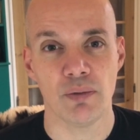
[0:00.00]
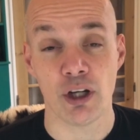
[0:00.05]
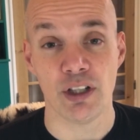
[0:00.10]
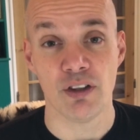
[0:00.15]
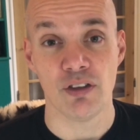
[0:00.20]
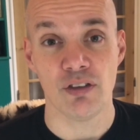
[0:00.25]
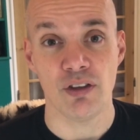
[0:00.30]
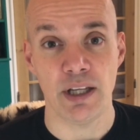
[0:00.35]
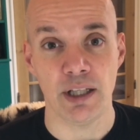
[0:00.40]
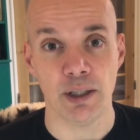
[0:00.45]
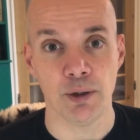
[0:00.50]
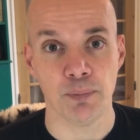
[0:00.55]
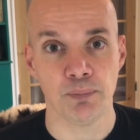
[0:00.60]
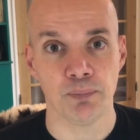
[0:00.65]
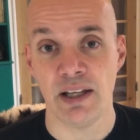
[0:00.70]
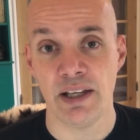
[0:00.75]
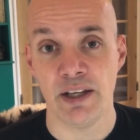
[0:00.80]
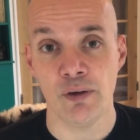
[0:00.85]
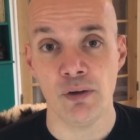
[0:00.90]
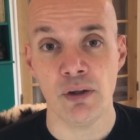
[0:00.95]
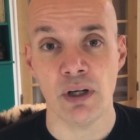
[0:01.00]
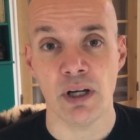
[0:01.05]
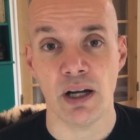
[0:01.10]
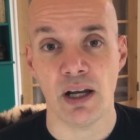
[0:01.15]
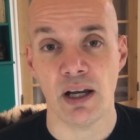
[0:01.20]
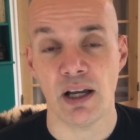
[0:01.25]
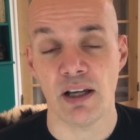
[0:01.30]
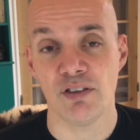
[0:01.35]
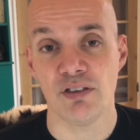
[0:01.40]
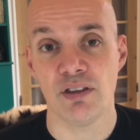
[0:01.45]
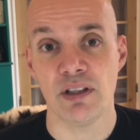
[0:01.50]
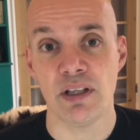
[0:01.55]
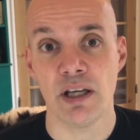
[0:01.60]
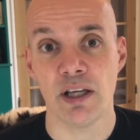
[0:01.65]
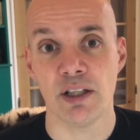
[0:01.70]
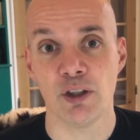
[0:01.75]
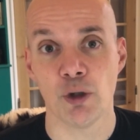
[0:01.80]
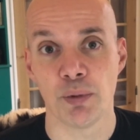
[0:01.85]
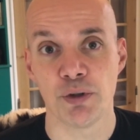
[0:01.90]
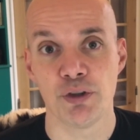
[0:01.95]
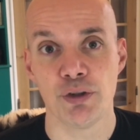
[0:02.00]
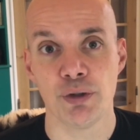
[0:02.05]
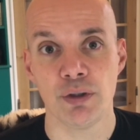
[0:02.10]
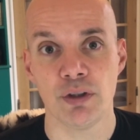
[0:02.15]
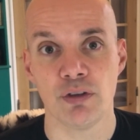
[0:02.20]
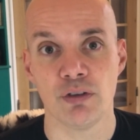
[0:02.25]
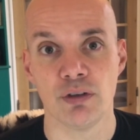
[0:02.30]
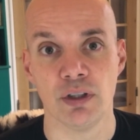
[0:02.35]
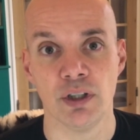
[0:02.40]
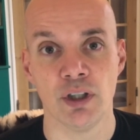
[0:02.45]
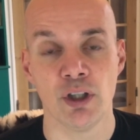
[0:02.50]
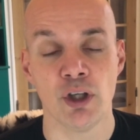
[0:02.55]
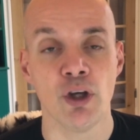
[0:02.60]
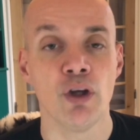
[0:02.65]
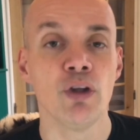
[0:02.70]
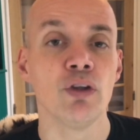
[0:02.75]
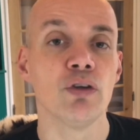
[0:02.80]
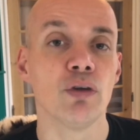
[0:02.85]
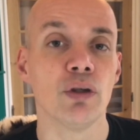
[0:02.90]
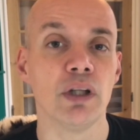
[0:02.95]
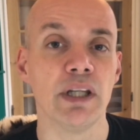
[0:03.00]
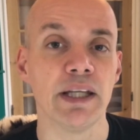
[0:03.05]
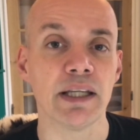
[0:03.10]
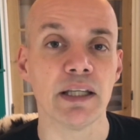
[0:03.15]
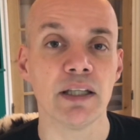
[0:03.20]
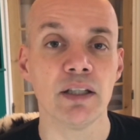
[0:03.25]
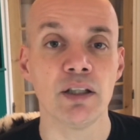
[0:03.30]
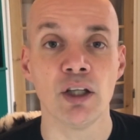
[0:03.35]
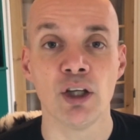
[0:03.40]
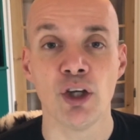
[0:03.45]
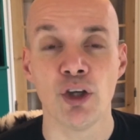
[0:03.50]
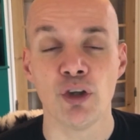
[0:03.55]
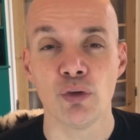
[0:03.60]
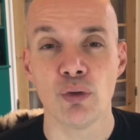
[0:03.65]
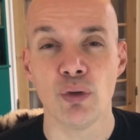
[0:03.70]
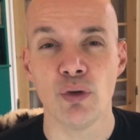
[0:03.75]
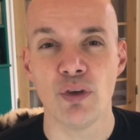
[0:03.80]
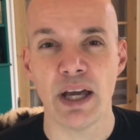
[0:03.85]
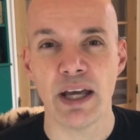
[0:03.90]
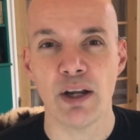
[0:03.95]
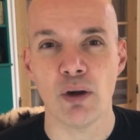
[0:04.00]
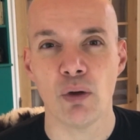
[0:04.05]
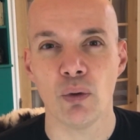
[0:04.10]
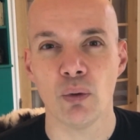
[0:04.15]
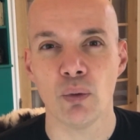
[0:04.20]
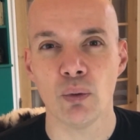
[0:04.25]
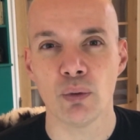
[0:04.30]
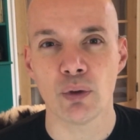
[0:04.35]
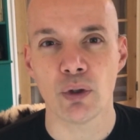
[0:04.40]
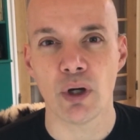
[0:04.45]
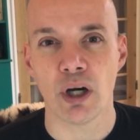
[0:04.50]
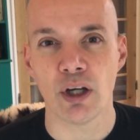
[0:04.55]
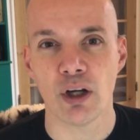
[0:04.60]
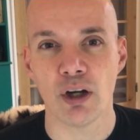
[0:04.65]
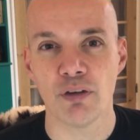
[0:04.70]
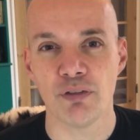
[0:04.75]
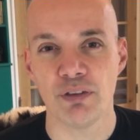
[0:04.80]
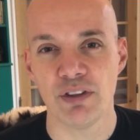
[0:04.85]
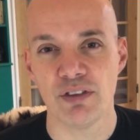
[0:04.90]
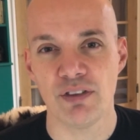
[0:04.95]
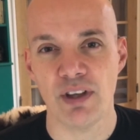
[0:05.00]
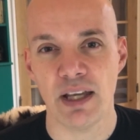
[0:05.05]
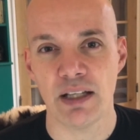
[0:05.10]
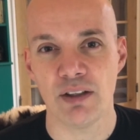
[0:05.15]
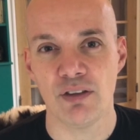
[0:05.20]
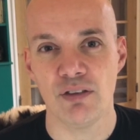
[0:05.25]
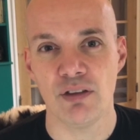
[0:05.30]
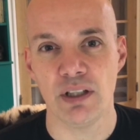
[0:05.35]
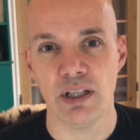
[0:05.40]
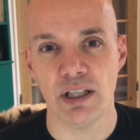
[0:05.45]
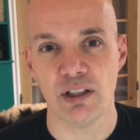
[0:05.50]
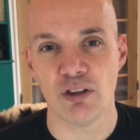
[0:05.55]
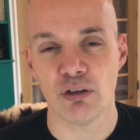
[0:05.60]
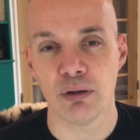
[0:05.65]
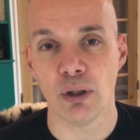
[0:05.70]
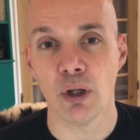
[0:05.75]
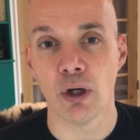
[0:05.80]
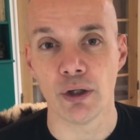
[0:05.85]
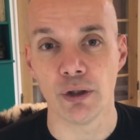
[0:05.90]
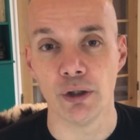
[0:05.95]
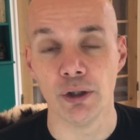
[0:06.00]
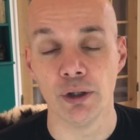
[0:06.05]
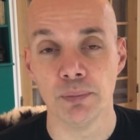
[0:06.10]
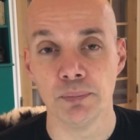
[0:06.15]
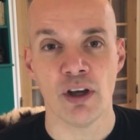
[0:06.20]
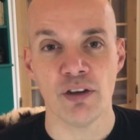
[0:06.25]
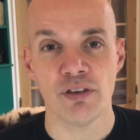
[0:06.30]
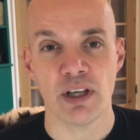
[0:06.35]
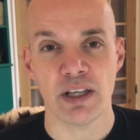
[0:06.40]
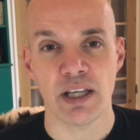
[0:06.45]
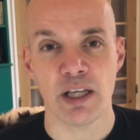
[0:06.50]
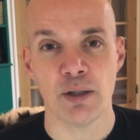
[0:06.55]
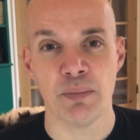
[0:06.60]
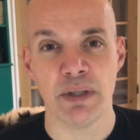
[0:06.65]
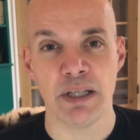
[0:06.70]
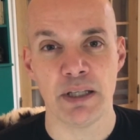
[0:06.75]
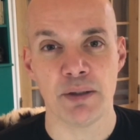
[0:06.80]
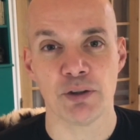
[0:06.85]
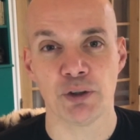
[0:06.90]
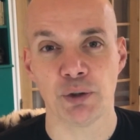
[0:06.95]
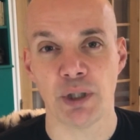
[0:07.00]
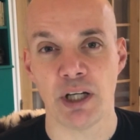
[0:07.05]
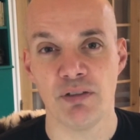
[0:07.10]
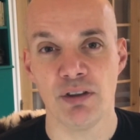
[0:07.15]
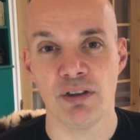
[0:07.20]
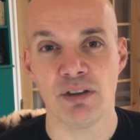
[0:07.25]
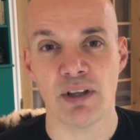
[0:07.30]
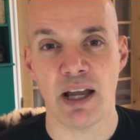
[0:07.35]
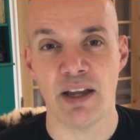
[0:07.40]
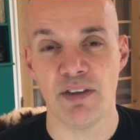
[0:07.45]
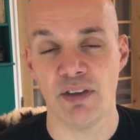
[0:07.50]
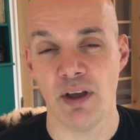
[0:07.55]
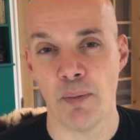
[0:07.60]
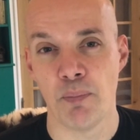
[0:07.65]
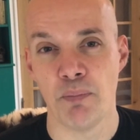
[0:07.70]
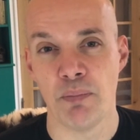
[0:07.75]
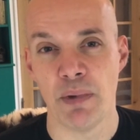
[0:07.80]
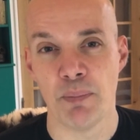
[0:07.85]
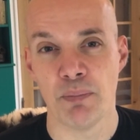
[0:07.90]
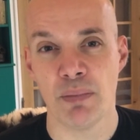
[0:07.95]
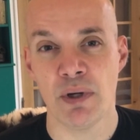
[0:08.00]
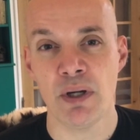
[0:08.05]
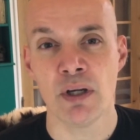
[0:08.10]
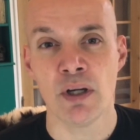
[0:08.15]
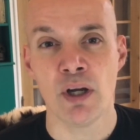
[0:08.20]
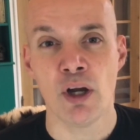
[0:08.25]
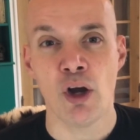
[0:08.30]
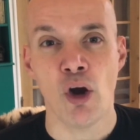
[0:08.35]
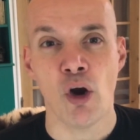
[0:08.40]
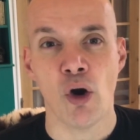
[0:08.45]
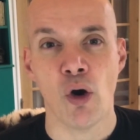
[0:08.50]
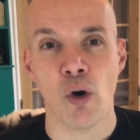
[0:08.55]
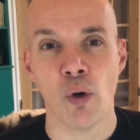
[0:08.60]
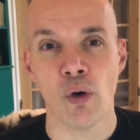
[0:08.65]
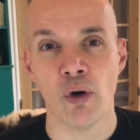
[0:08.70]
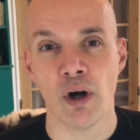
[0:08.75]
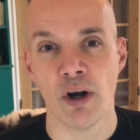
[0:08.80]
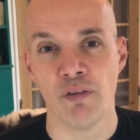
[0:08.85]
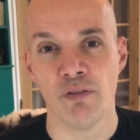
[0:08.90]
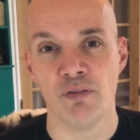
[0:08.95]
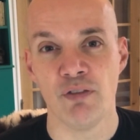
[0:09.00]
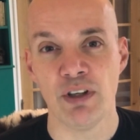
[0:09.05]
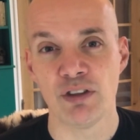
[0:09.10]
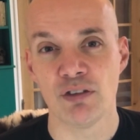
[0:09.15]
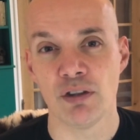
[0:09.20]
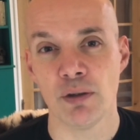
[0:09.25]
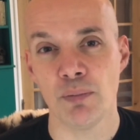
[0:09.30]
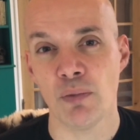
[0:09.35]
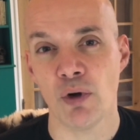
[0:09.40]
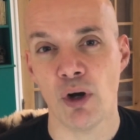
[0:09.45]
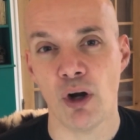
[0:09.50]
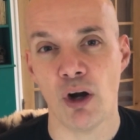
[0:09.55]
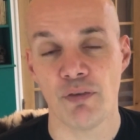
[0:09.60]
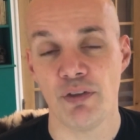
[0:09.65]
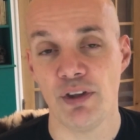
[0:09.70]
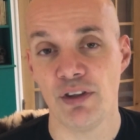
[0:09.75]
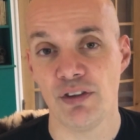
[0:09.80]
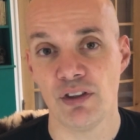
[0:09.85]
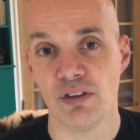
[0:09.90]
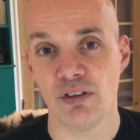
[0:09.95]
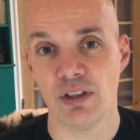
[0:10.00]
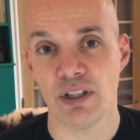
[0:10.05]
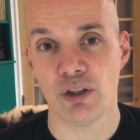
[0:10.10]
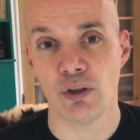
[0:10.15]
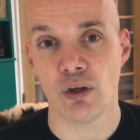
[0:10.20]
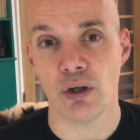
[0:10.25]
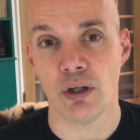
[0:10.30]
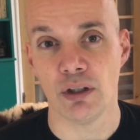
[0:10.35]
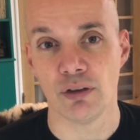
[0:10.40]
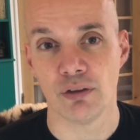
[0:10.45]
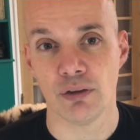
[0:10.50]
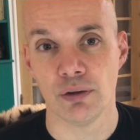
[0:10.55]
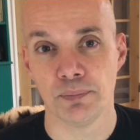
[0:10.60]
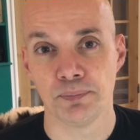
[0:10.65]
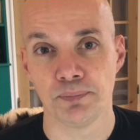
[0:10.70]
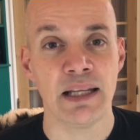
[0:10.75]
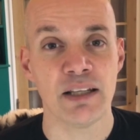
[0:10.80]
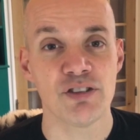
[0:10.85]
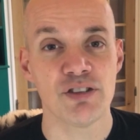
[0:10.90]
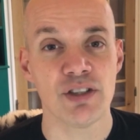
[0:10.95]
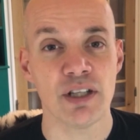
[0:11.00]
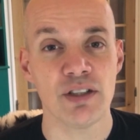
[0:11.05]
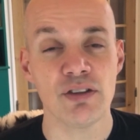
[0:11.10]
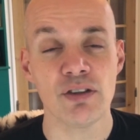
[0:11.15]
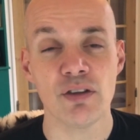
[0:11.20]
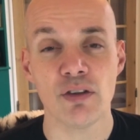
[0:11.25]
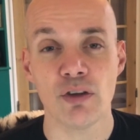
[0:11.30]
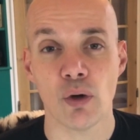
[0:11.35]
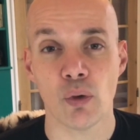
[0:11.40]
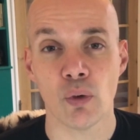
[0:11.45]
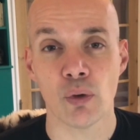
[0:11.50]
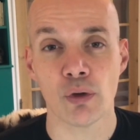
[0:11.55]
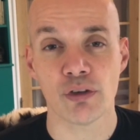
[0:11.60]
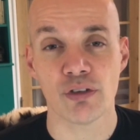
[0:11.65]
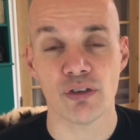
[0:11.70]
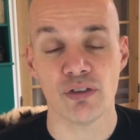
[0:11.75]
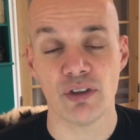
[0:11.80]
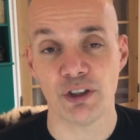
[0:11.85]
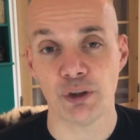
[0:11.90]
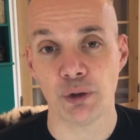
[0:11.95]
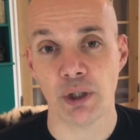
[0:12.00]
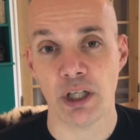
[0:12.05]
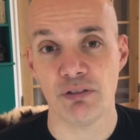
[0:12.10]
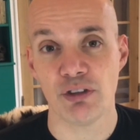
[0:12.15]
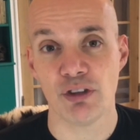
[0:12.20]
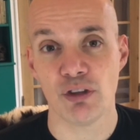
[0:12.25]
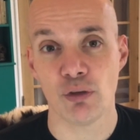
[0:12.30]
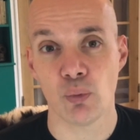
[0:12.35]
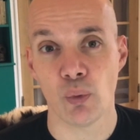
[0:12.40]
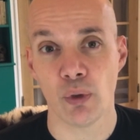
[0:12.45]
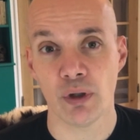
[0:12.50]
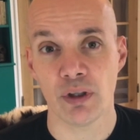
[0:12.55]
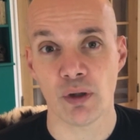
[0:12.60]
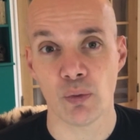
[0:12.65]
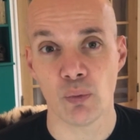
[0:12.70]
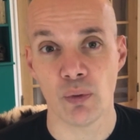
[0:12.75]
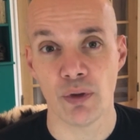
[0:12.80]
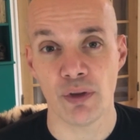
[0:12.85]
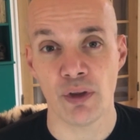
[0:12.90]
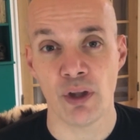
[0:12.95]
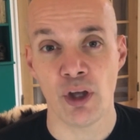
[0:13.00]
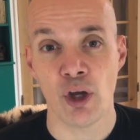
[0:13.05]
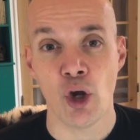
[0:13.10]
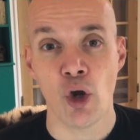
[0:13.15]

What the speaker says: gone insane. And here I see an opportunity to link it to that old god of insanity and slaughter. Thus I can make Travis either a member or a victim of this insane cult. And exchanging the orcs that Travis is working with